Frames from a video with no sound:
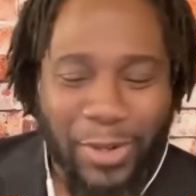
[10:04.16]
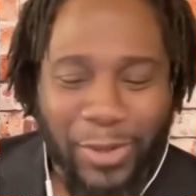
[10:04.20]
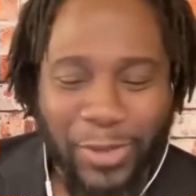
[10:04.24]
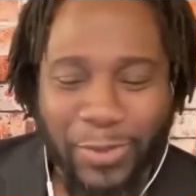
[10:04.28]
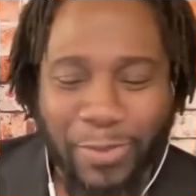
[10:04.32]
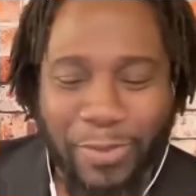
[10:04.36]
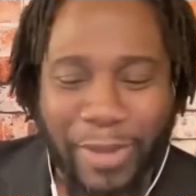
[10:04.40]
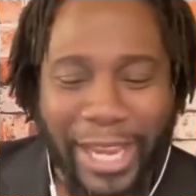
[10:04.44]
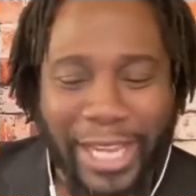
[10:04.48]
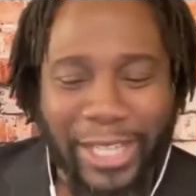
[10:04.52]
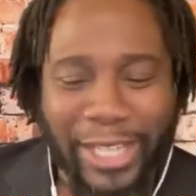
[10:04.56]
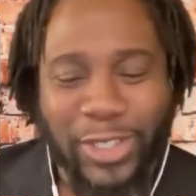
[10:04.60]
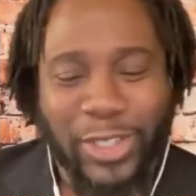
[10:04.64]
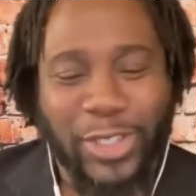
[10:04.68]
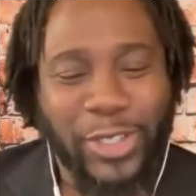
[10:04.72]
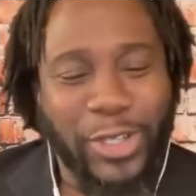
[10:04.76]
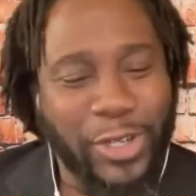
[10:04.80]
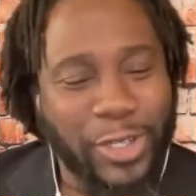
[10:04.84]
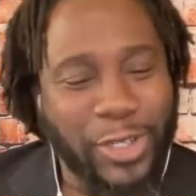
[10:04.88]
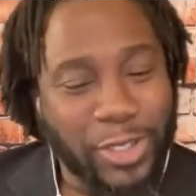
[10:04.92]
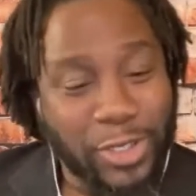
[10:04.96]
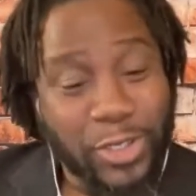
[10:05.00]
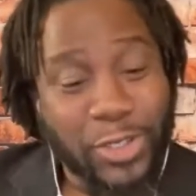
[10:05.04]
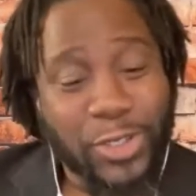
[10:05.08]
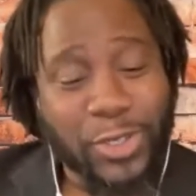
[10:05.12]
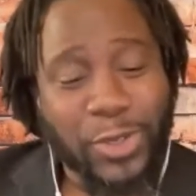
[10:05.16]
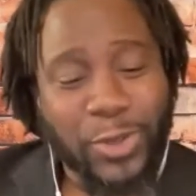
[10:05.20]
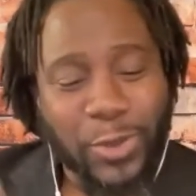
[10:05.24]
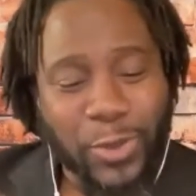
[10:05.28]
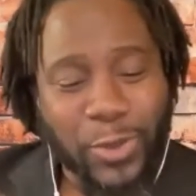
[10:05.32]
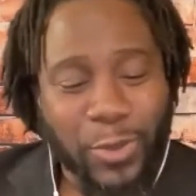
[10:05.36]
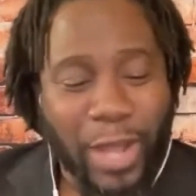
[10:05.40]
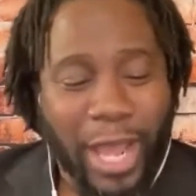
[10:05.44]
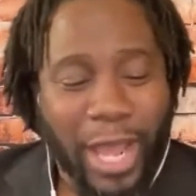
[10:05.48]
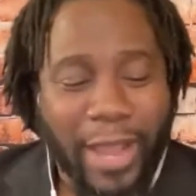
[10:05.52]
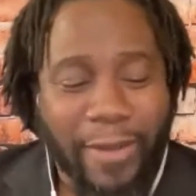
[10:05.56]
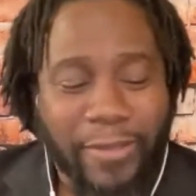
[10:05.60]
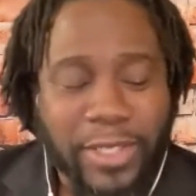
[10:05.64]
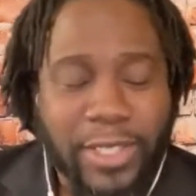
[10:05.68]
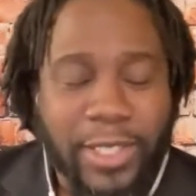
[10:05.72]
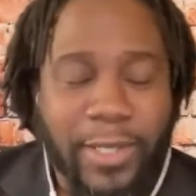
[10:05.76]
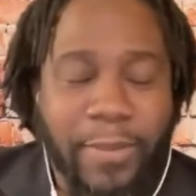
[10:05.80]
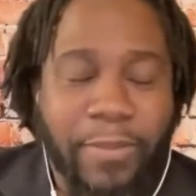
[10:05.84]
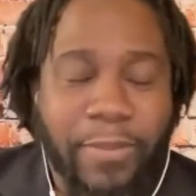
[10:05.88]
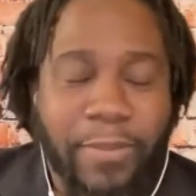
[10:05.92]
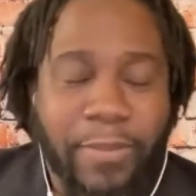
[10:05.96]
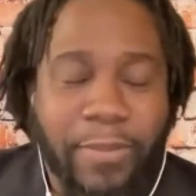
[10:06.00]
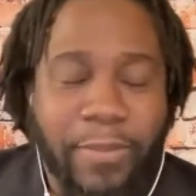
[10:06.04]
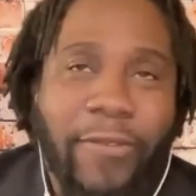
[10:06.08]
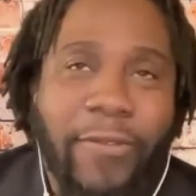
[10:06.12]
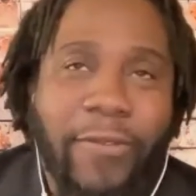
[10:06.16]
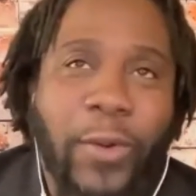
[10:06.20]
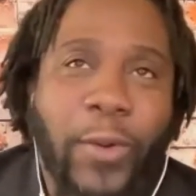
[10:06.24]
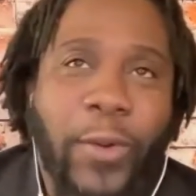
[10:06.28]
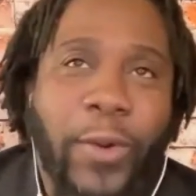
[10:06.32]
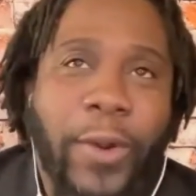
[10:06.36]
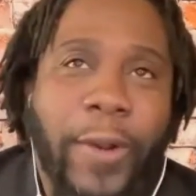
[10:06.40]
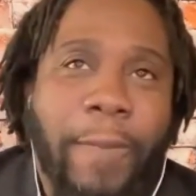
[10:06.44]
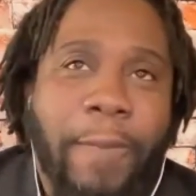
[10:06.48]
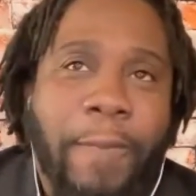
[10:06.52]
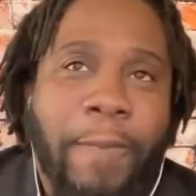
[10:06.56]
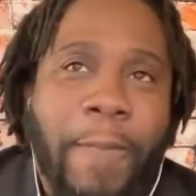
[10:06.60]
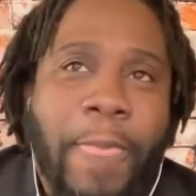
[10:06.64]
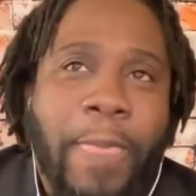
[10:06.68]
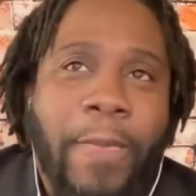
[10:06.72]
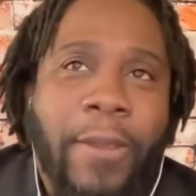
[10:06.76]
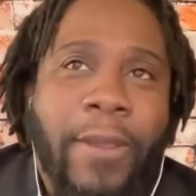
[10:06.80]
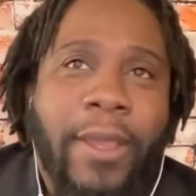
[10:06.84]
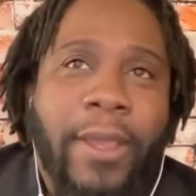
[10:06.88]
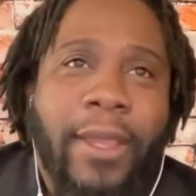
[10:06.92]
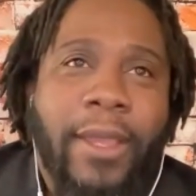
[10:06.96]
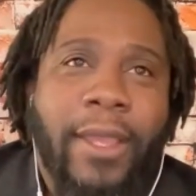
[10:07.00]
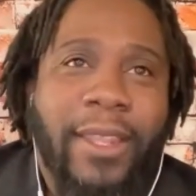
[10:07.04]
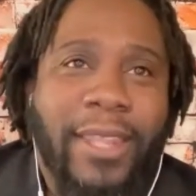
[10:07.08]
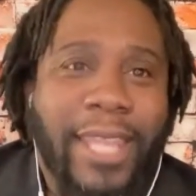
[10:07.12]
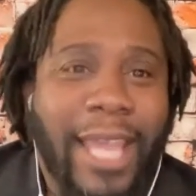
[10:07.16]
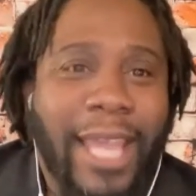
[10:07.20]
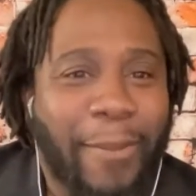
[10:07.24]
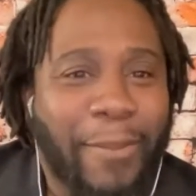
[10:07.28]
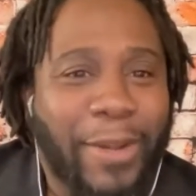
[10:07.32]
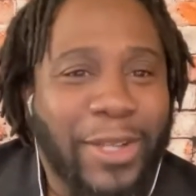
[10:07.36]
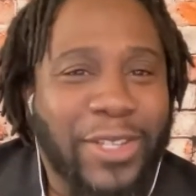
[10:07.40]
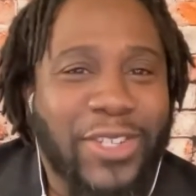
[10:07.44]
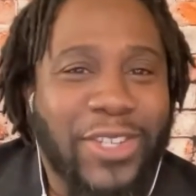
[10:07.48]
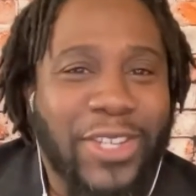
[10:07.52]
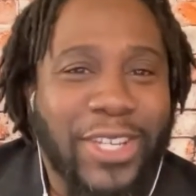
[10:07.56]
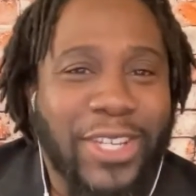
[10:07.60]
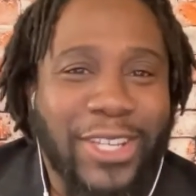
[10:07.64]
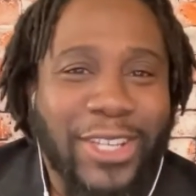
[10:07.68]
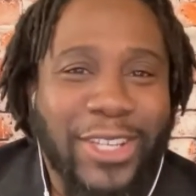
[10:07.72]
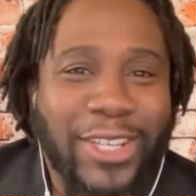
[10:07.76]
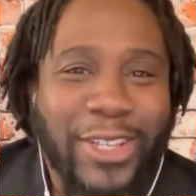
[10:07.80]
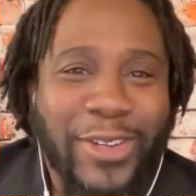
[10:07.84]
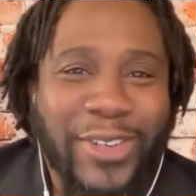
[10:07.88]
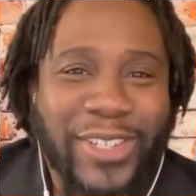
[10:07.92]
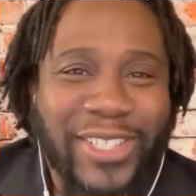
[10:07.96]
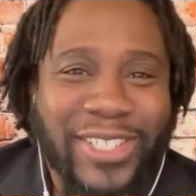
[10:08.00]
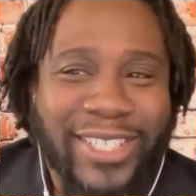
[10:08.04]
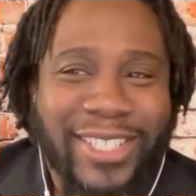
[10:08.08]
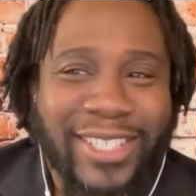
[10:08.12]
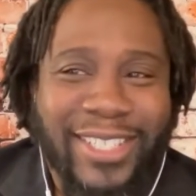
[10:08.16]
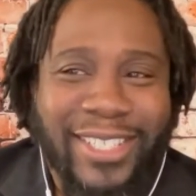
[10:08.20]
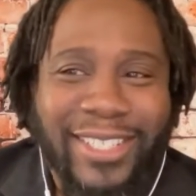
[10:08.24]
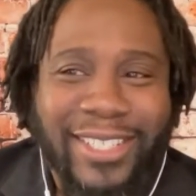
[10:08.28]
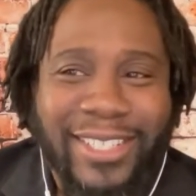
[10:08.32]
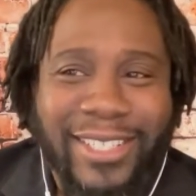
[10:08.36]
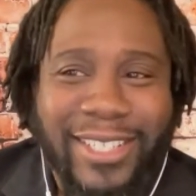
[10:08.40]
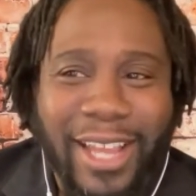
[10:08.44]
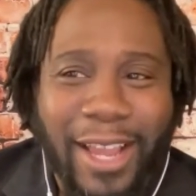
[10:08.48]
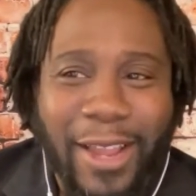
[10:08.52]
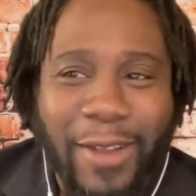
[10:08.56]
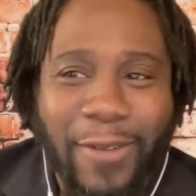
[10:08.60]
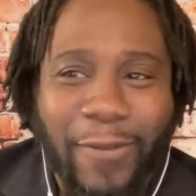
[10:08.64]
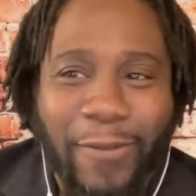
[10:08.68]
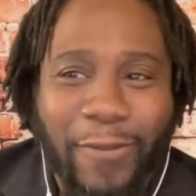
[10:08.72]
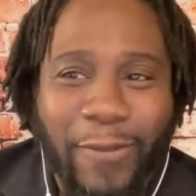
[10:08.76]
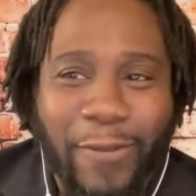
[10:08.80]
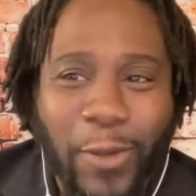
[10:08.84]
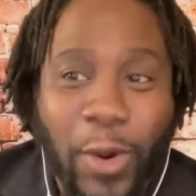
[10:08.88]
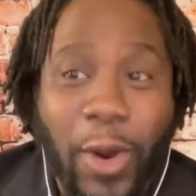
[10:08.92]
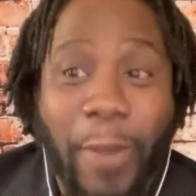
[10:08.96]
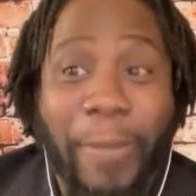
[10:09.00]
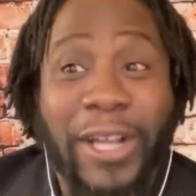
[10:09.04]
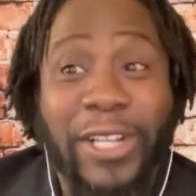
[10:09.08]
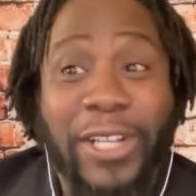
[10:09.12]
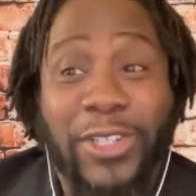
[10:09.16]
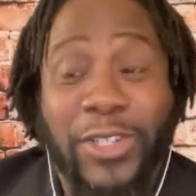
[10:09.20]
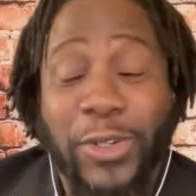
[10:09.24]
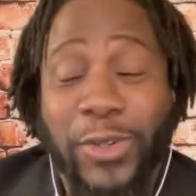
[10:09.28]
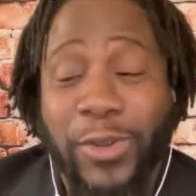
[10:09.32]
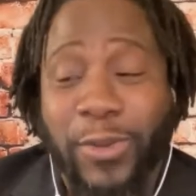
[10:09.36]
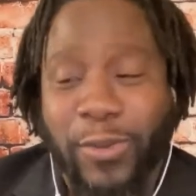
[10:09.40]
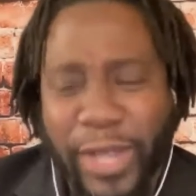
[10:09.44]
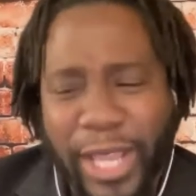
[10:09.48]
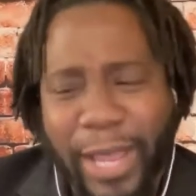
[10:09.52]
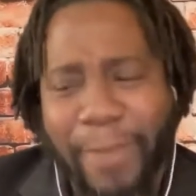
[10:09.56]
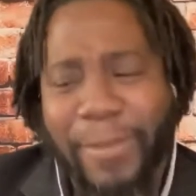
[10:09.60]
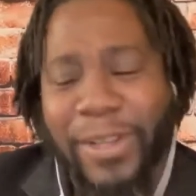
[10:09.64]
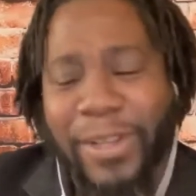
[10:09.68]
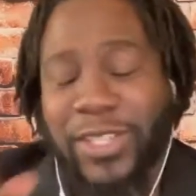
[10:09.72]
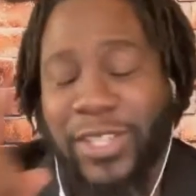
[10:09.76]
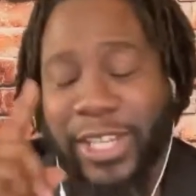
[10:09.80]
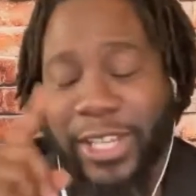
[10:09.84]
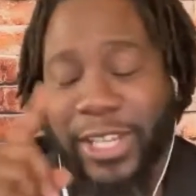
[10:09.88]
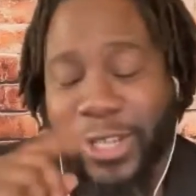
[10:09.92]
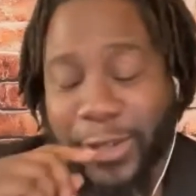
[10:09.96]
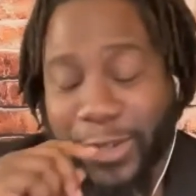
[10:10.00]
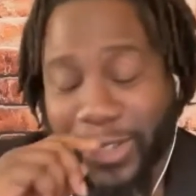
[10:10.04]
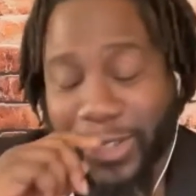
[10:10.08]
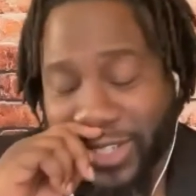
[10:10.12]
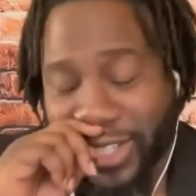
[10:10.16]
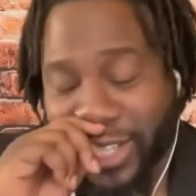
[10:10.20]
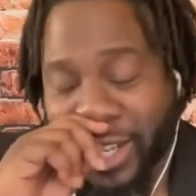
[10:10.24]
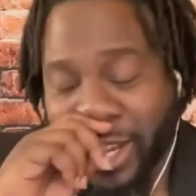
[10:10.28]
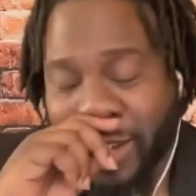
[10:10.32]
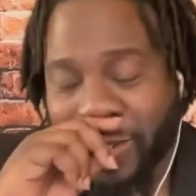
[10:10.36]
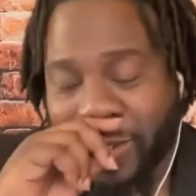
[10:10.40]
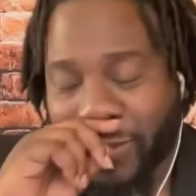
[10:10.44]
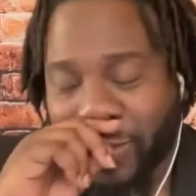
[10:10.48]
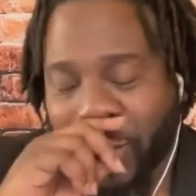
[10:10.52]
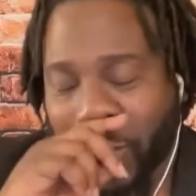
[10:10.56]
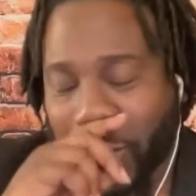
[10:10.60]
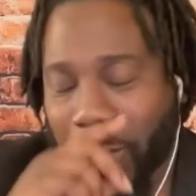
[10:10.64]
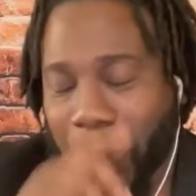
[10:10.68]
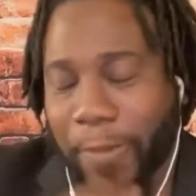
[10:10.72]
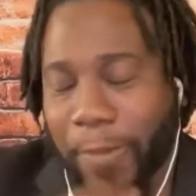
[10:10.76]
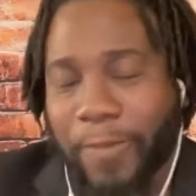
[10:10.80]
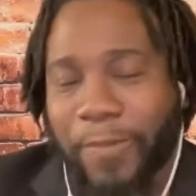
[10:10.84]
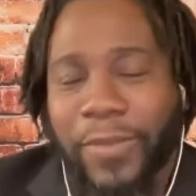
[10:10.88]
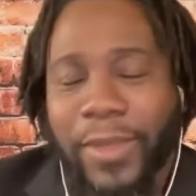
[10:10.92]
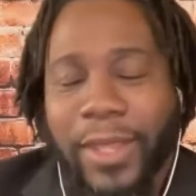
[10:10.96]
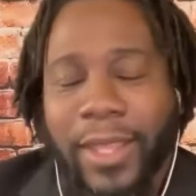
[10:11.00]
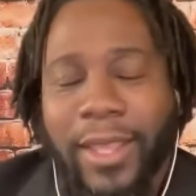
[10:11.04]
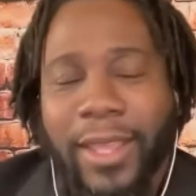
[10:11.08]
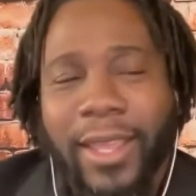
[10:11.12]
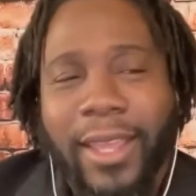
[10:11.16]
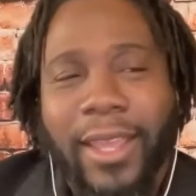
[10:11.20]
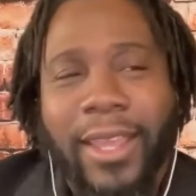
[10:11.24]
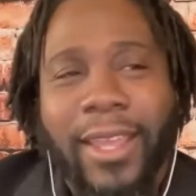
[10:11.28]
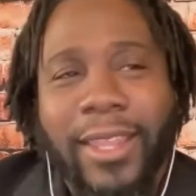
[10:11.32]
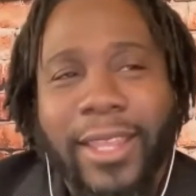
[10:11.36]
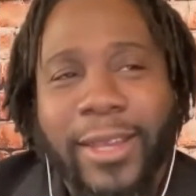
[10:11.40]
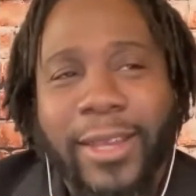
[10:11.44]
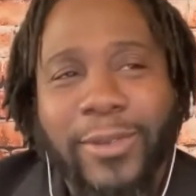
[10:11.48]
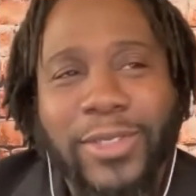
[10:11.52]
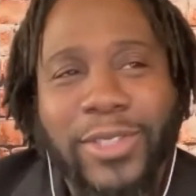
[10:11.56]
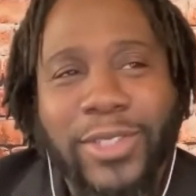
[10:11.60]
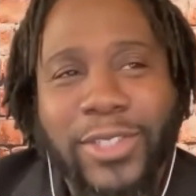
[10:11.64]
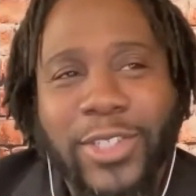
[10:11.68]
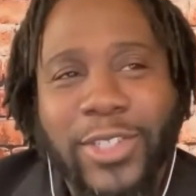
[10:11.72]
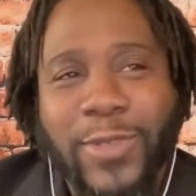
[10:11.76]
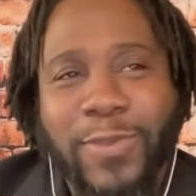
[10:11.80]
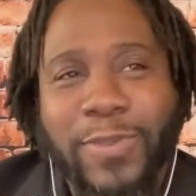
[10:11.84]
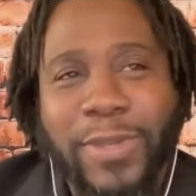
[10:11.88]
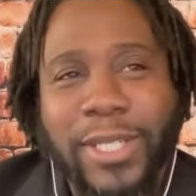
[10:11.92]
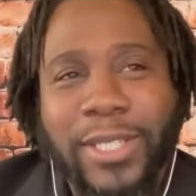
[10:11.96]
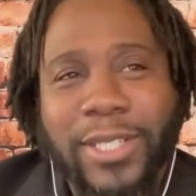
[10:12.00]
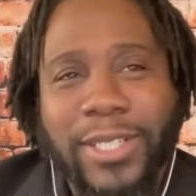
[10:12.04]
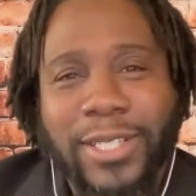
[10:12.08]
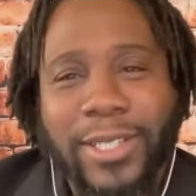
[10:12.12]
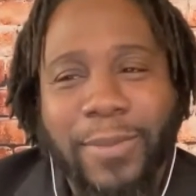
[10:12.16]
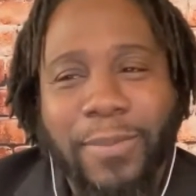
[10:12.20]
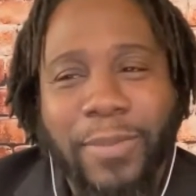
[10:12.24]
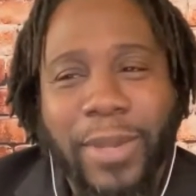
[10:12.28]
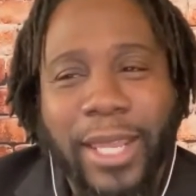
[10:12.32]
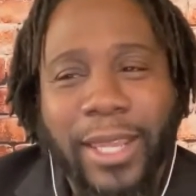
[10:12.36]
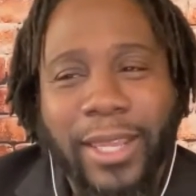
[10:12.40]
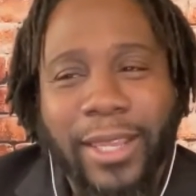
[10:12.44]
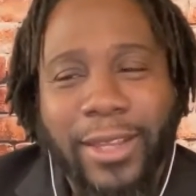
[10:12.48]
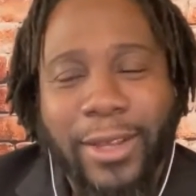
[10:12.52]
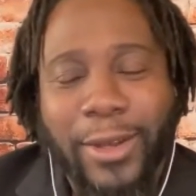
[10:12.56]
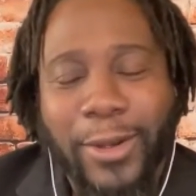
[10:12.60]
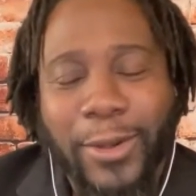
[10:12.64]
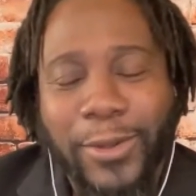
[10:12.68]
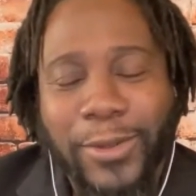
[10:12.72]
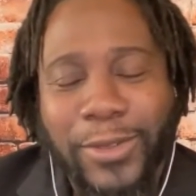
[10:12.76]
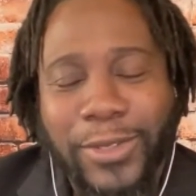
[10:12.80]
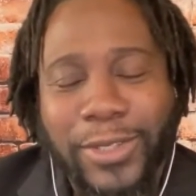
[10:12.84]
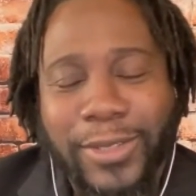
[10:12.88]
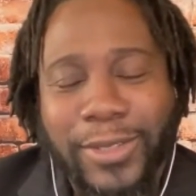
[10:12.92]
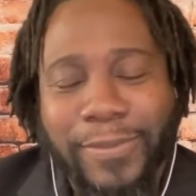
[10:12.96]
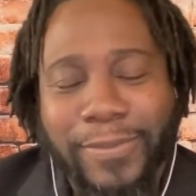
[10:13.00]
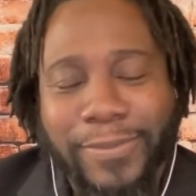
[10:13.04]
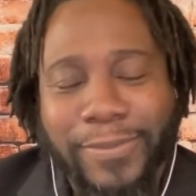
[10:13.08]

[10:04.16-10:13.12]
major surgery. The school obviously paid for it. And now my senior year is done for. Or my senior year is done for. And there was this speech and debate coach